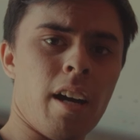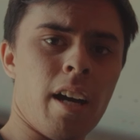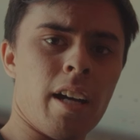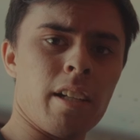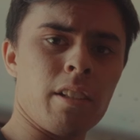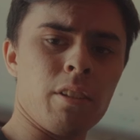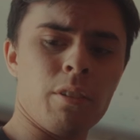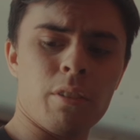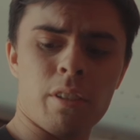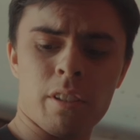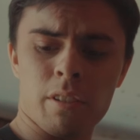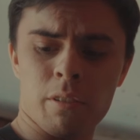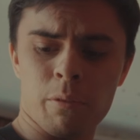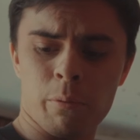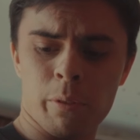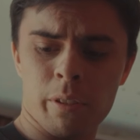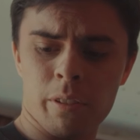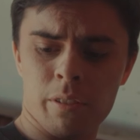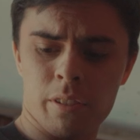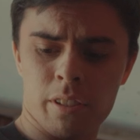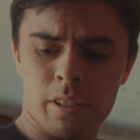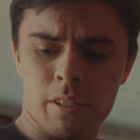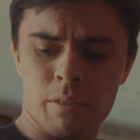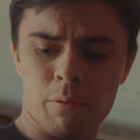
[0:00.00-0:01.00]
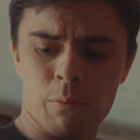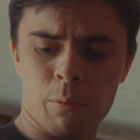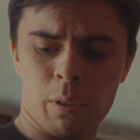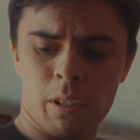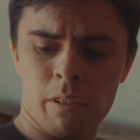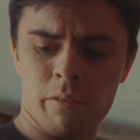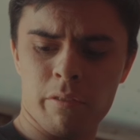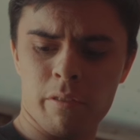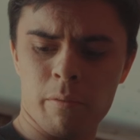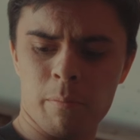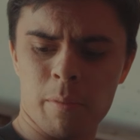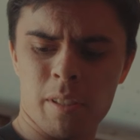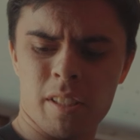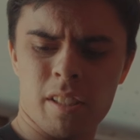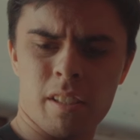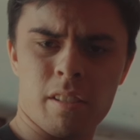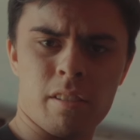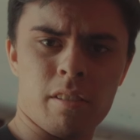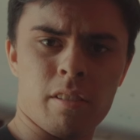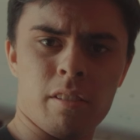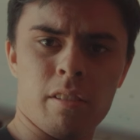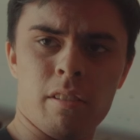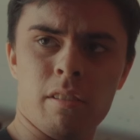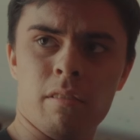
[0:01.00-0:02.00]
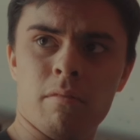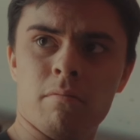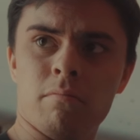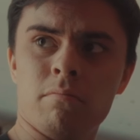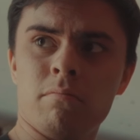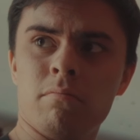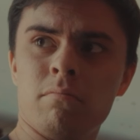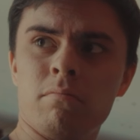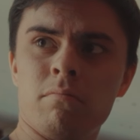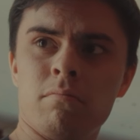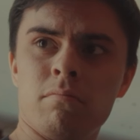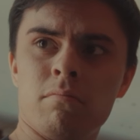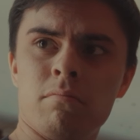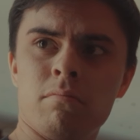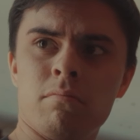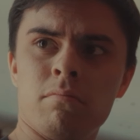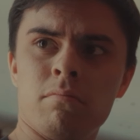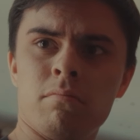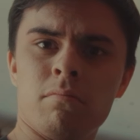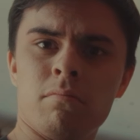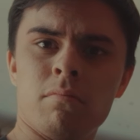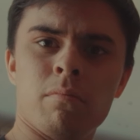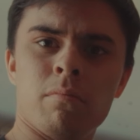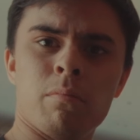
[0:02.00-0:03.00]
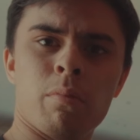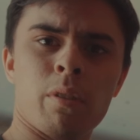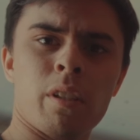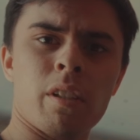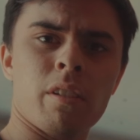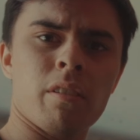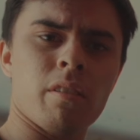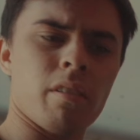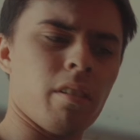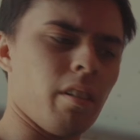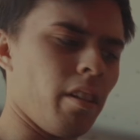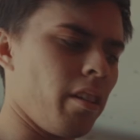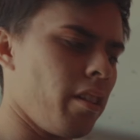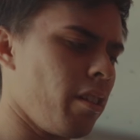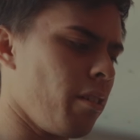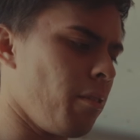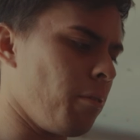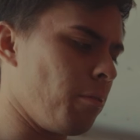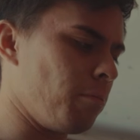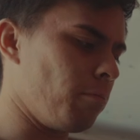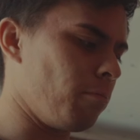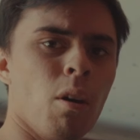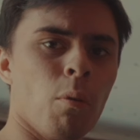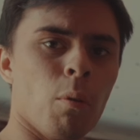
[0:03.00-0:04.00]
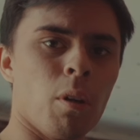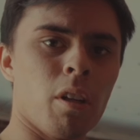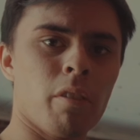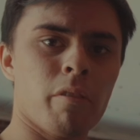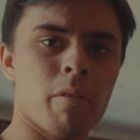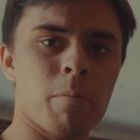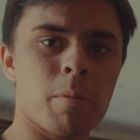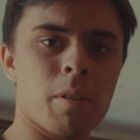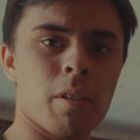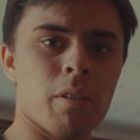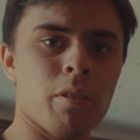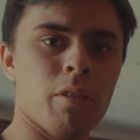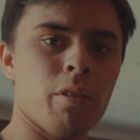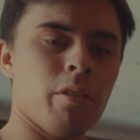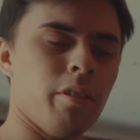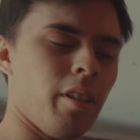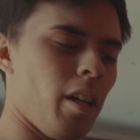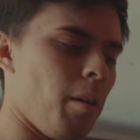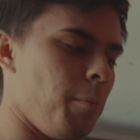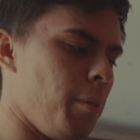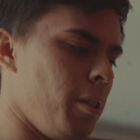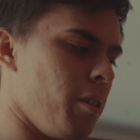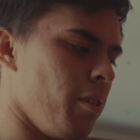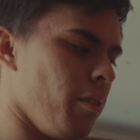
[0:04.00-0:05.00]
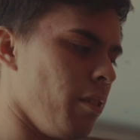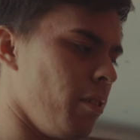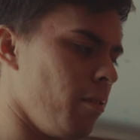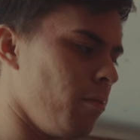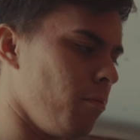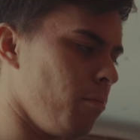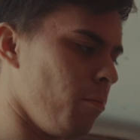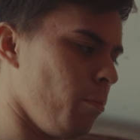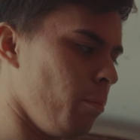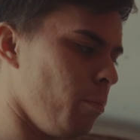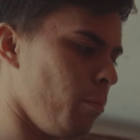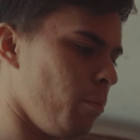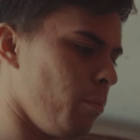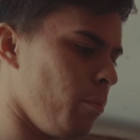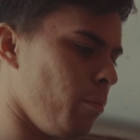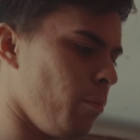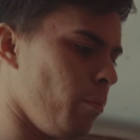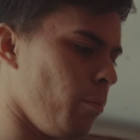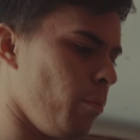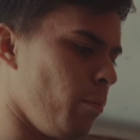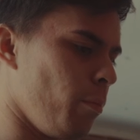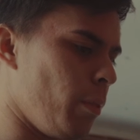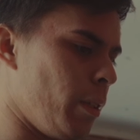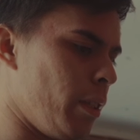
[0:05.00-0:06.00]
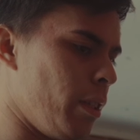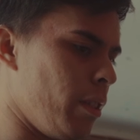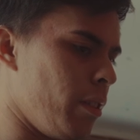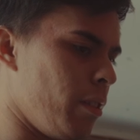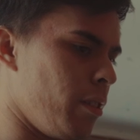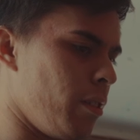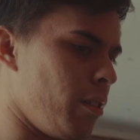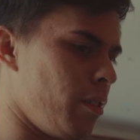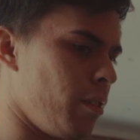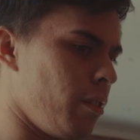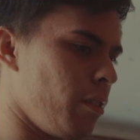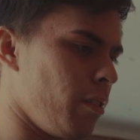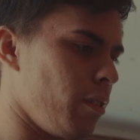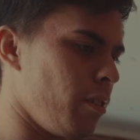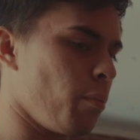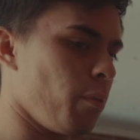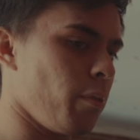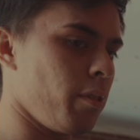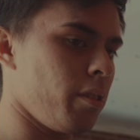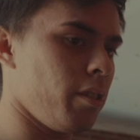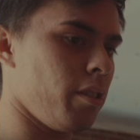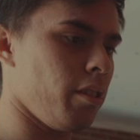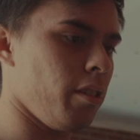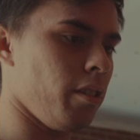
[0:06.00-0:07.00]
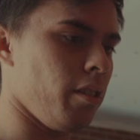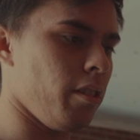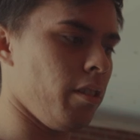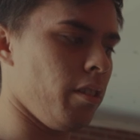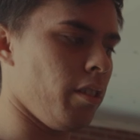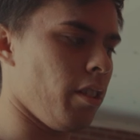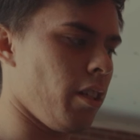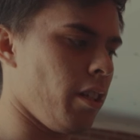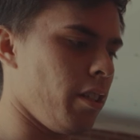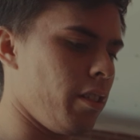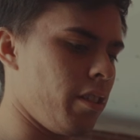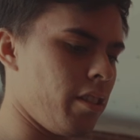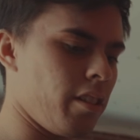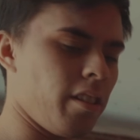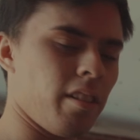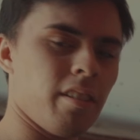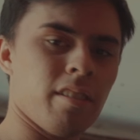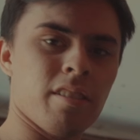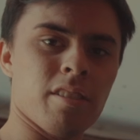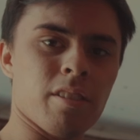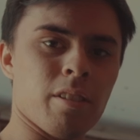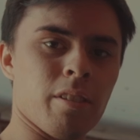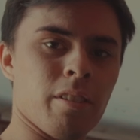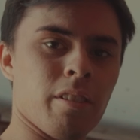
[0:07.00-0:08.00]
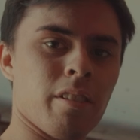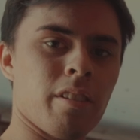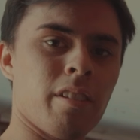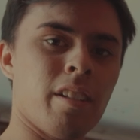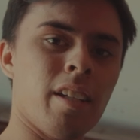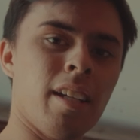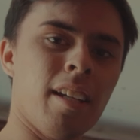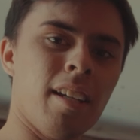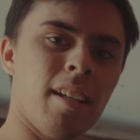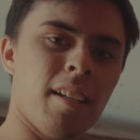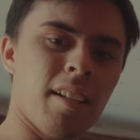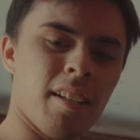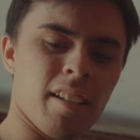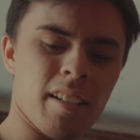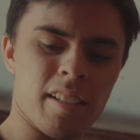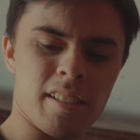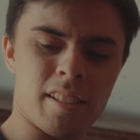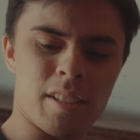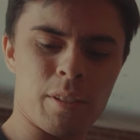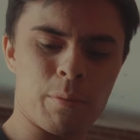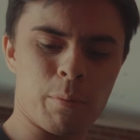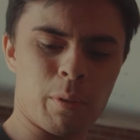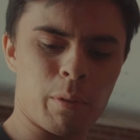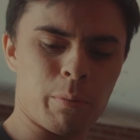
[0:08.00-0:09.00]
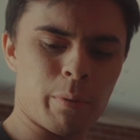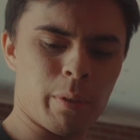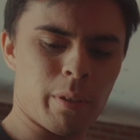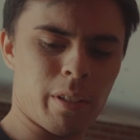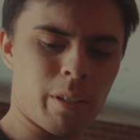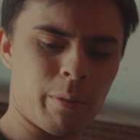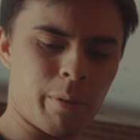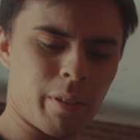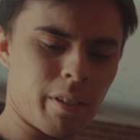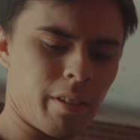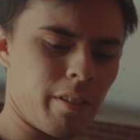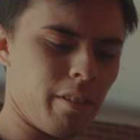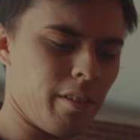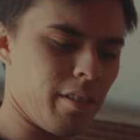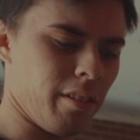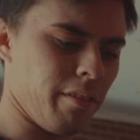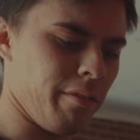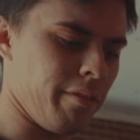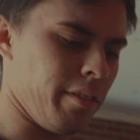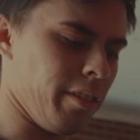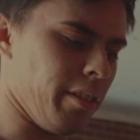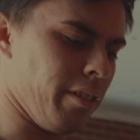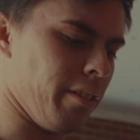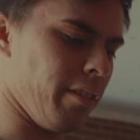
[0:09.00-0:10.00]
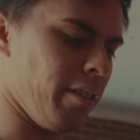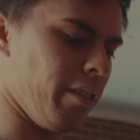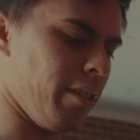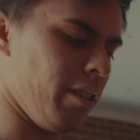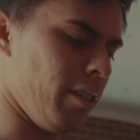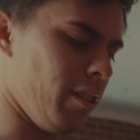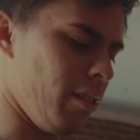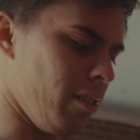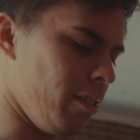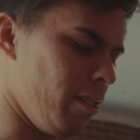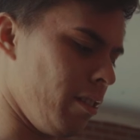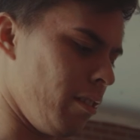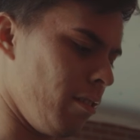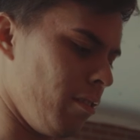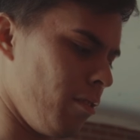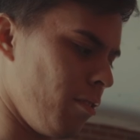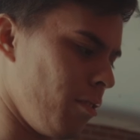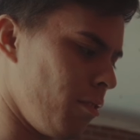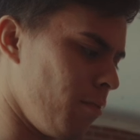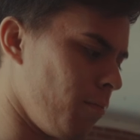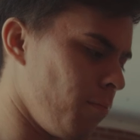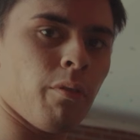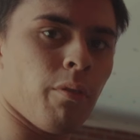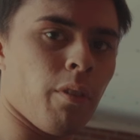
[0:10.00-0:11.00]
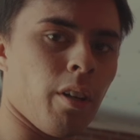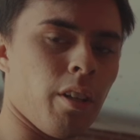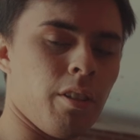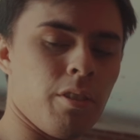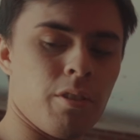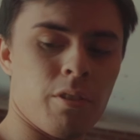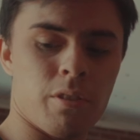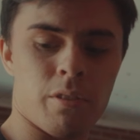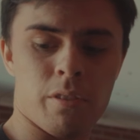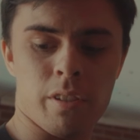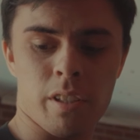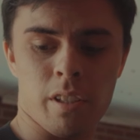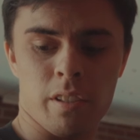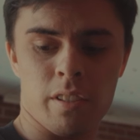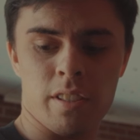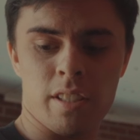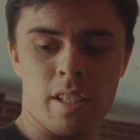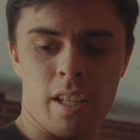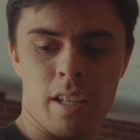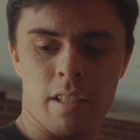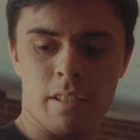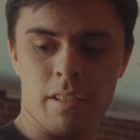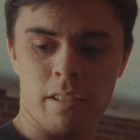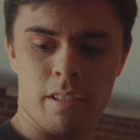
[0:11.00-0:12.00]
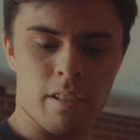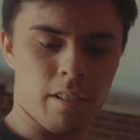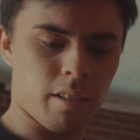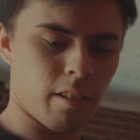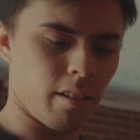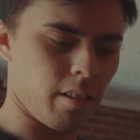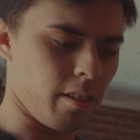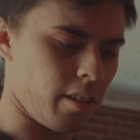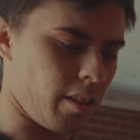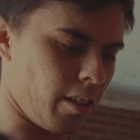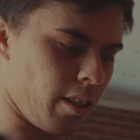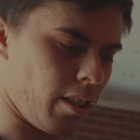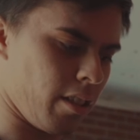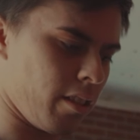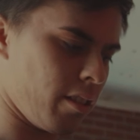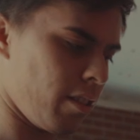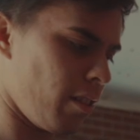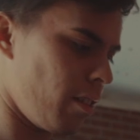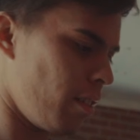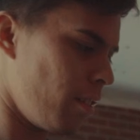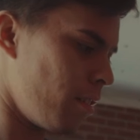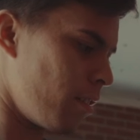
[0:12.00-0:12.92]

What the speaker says: I had a look at the wheels and one of them is actually pretty good. I think one of them's got no damage on it, which is pretty nice. So it's just one wheel that we got to use the filler on and fine tune our sanding, I guess.